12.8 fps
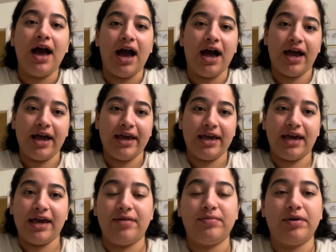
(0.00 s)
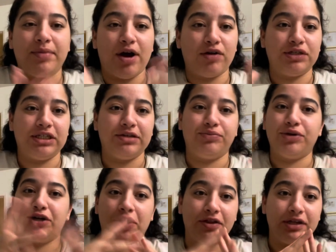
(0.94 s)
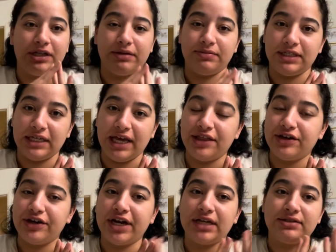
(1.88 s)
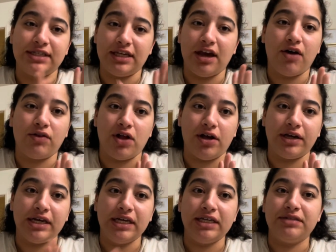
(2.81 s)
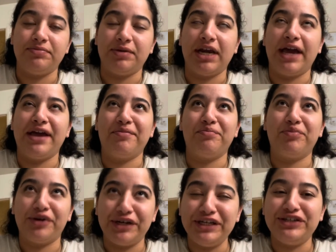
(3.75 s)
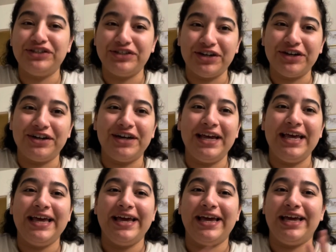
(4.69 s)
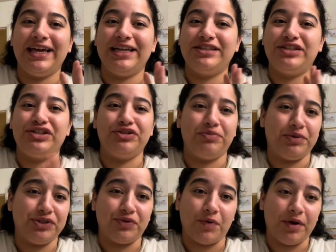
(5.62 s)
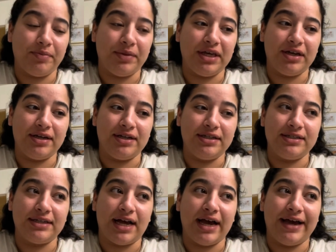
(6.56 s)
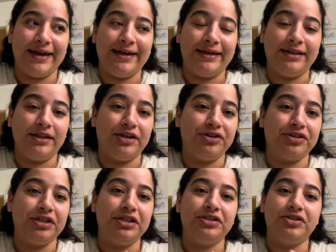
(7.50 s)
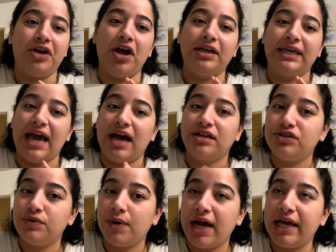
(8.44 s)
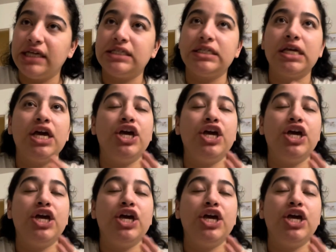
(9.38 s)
I am about to put all the clips together and see how long it is, but I am pretty sure it's super short because I literally just got gas twice,